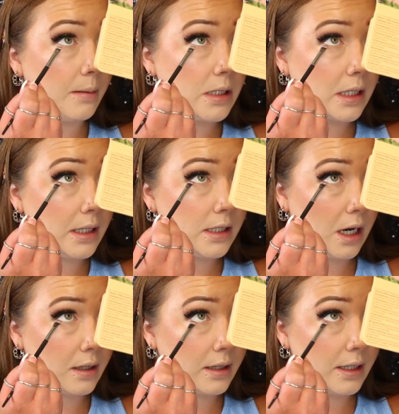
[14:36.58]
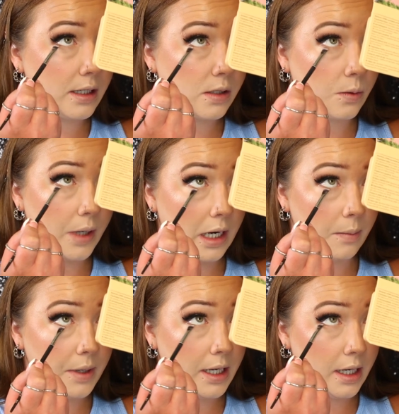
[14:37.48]
just going to tuck this right
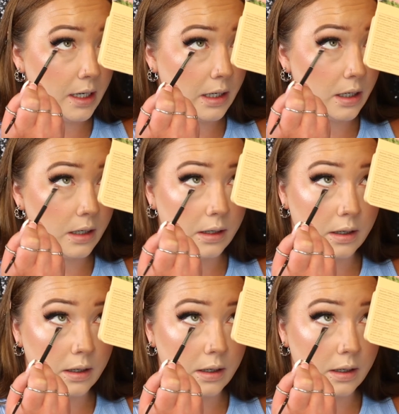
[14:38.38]
up here.